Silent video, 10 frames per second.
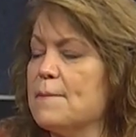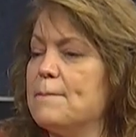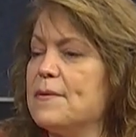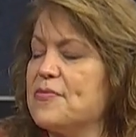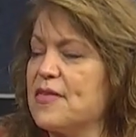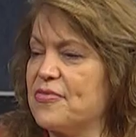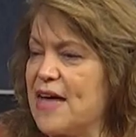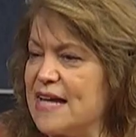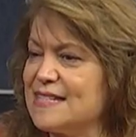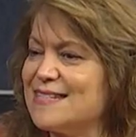But
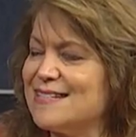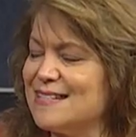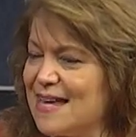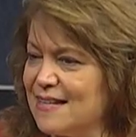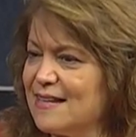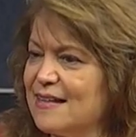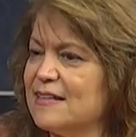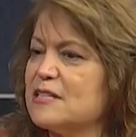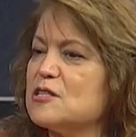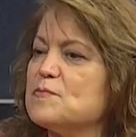that's
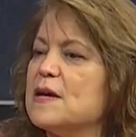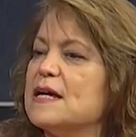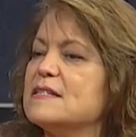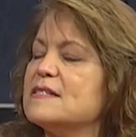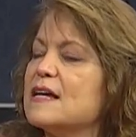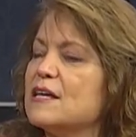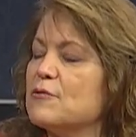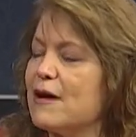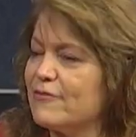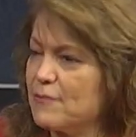dedicated space, and you
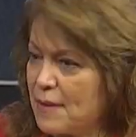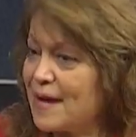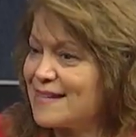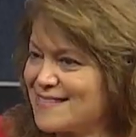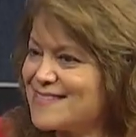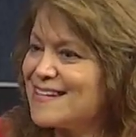have a mindset.